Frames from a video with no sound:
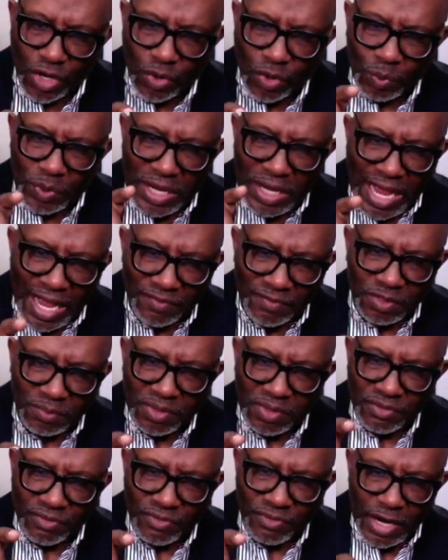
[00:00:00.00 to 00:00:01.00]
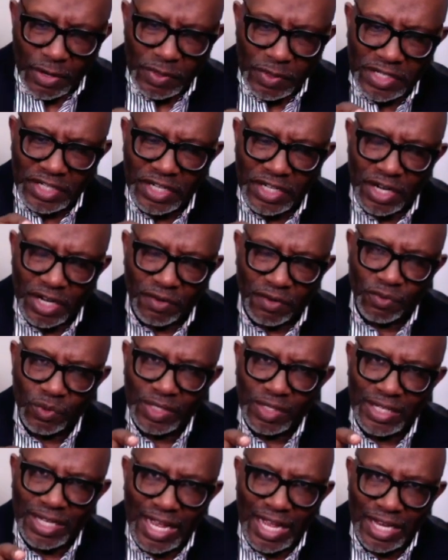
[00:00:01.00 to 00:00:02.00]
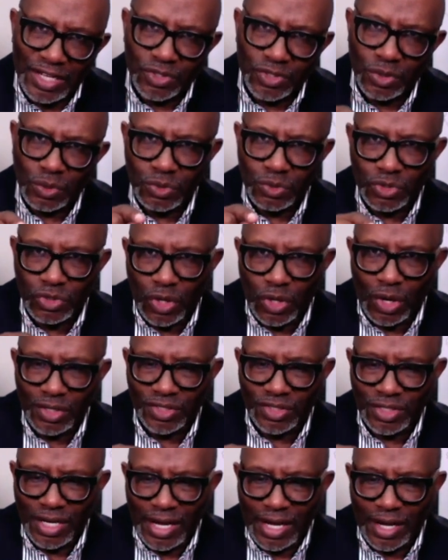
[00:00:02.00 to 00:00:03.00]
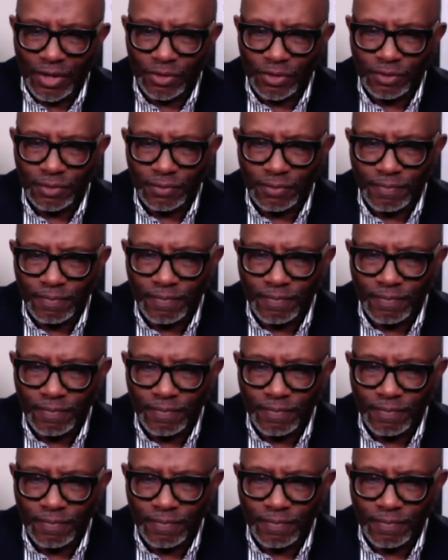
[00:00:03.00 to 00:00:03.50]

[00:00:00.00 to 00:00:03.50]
we have to be very careful to cast those thoughts down.